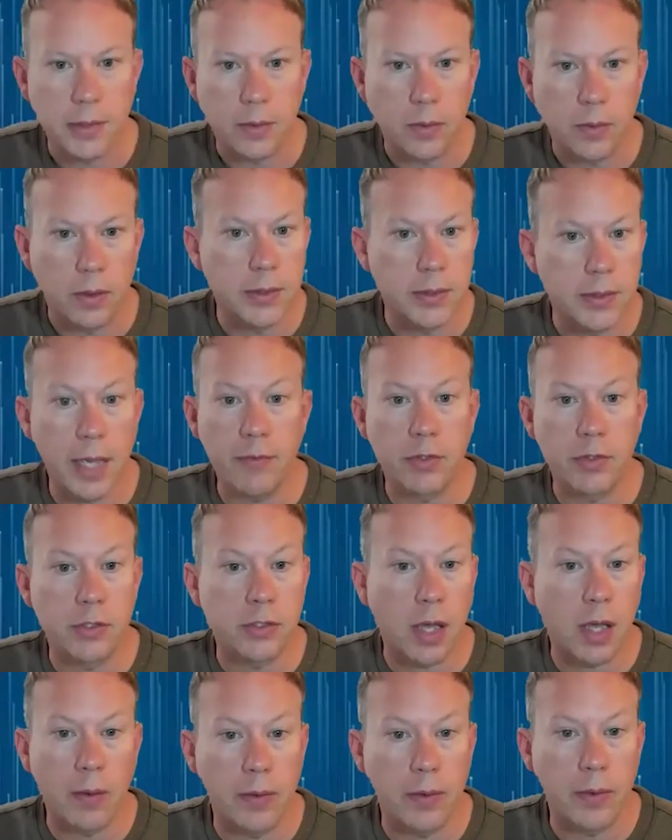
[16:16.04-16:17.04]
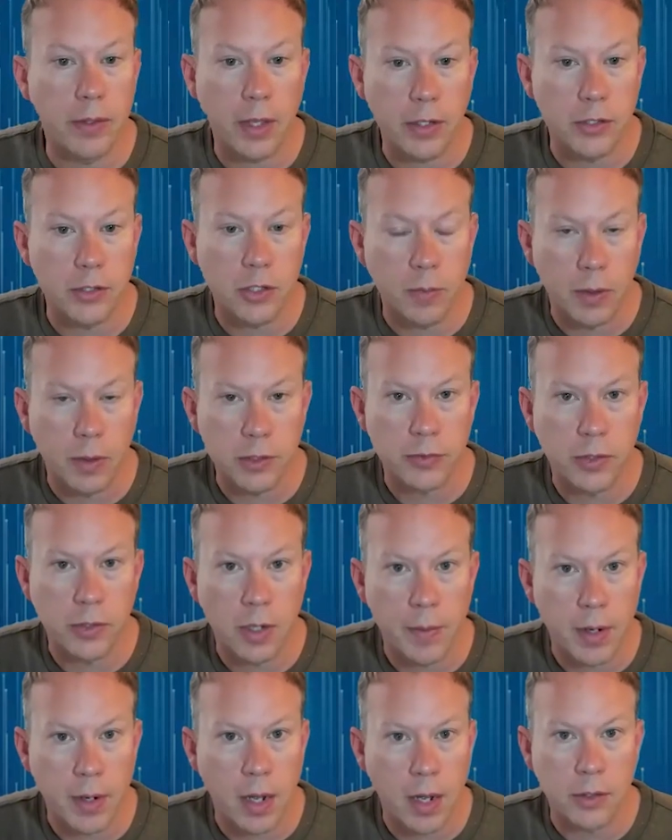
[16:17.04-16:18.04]
Well, David, I want to thank you so much for
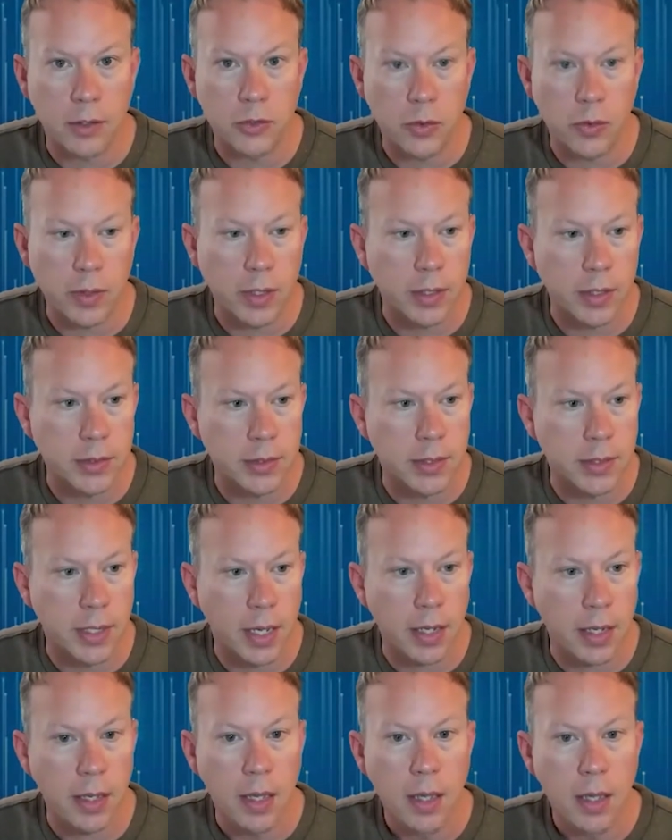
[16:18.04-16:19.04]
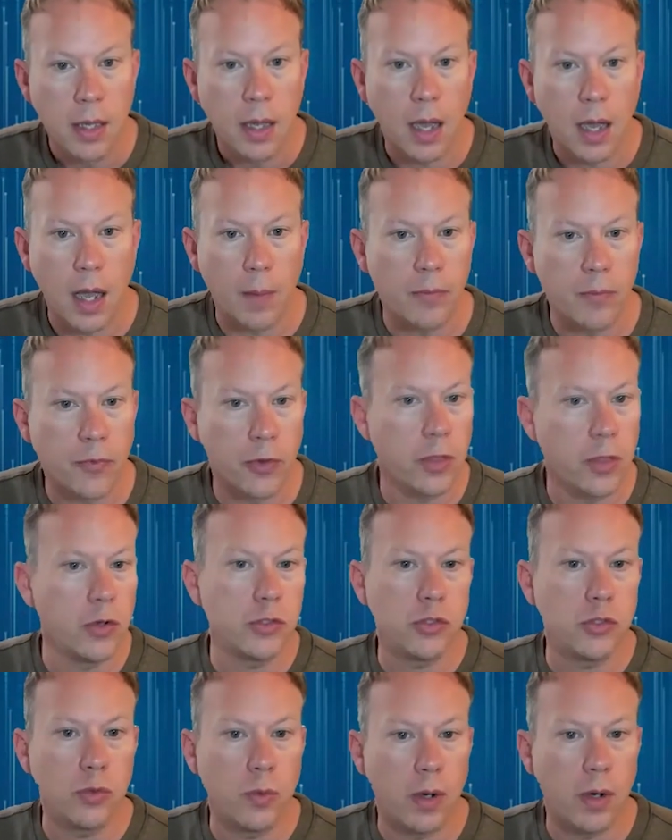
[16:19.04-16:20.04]
coming on and joining us today. For
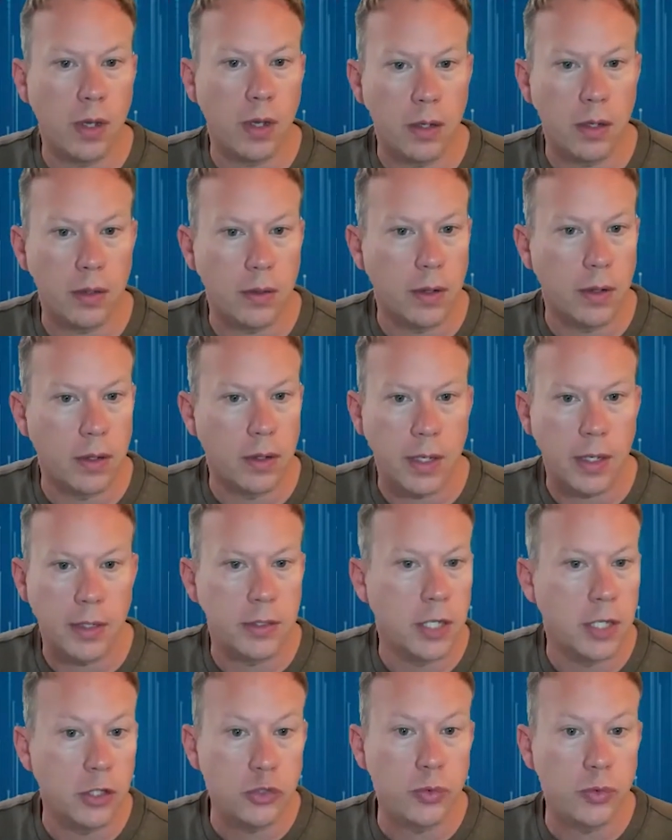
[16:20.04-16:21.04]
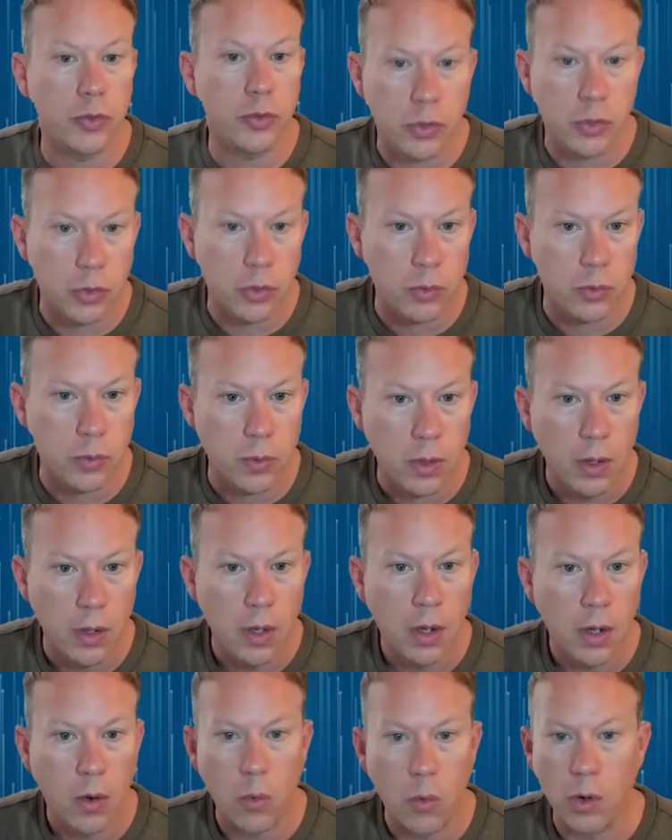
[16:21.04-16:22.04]
those who want to get in touch with you
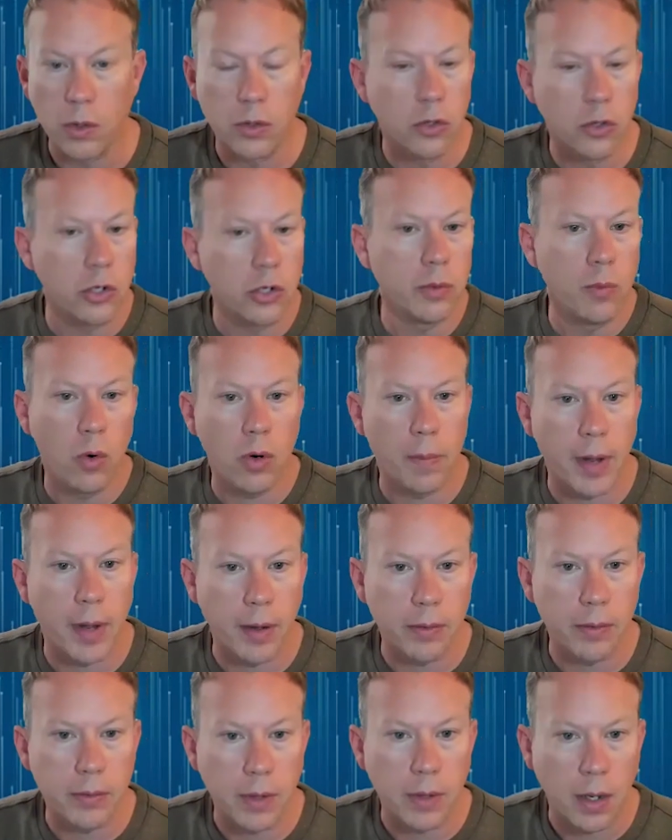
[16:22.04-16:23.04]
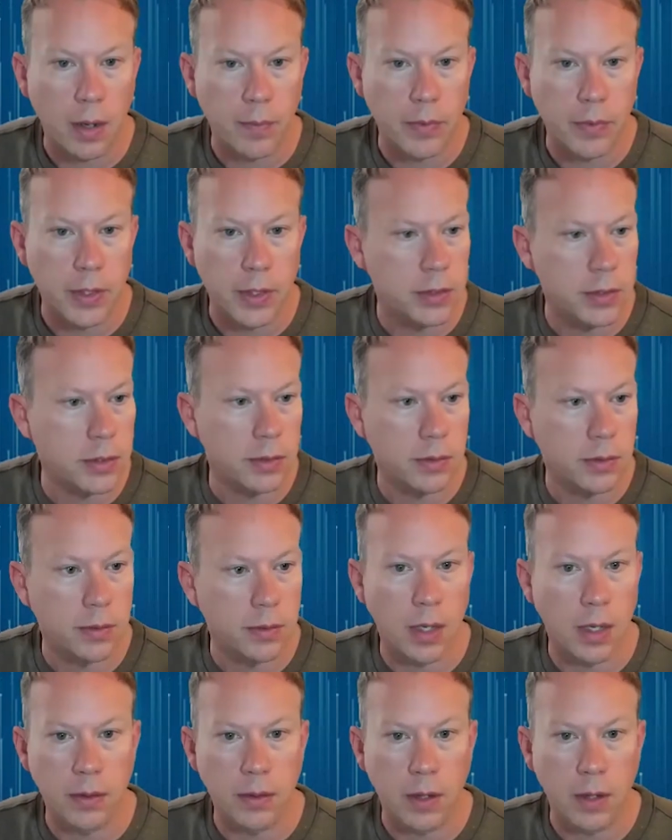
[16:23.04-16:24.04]
or learn more about all these
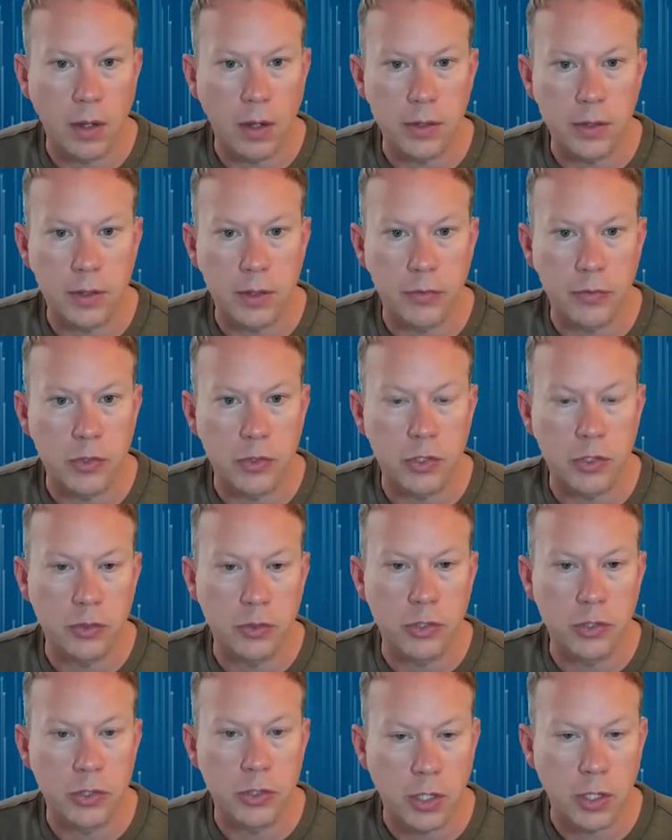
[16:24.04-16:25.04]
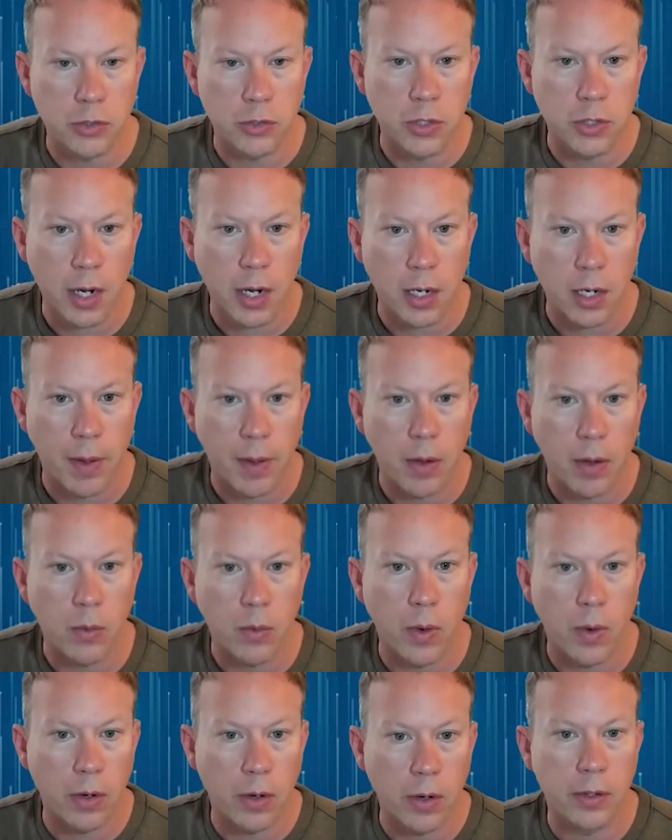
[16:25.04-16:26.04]
different solutions that you're talking about,
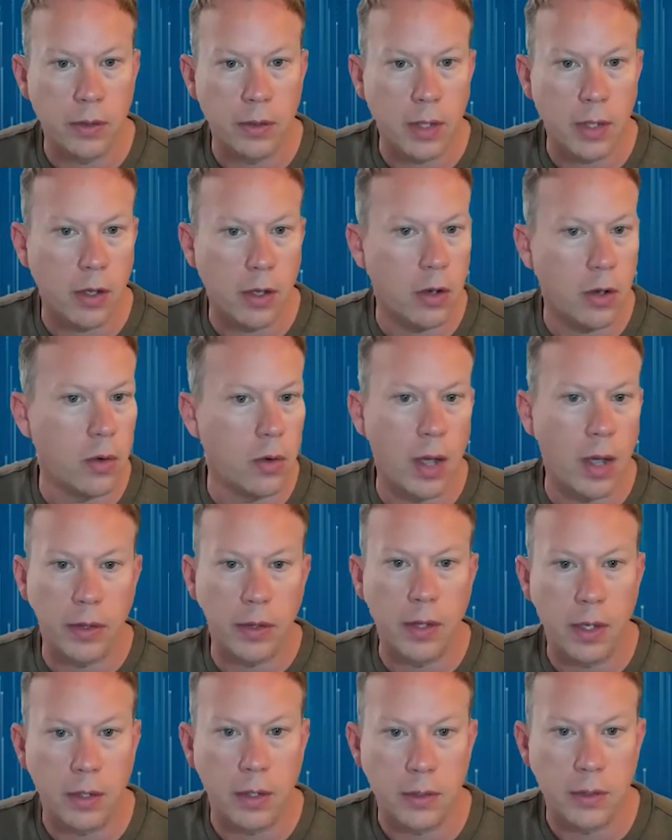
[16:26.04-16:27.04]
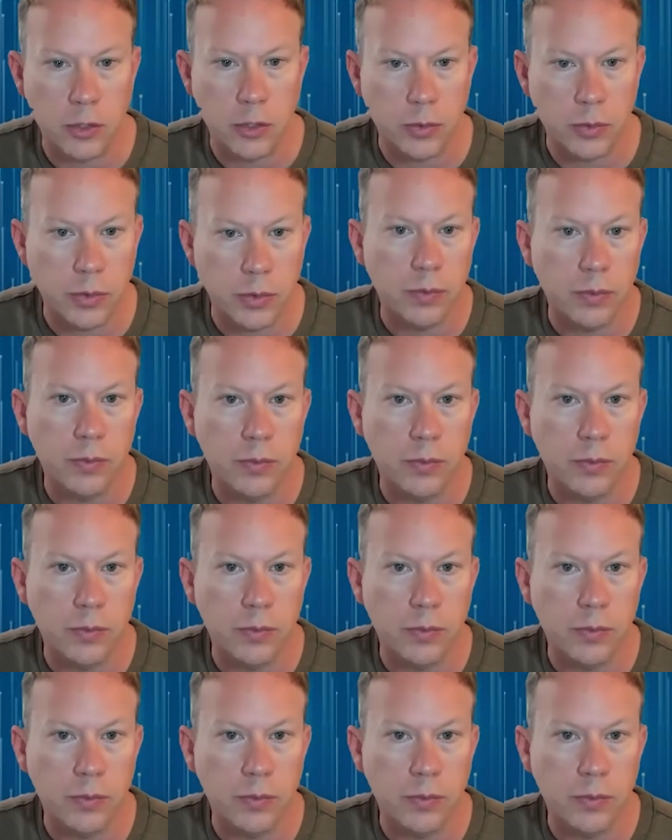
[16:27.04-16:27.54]
where can they go? How can they get in touch with you?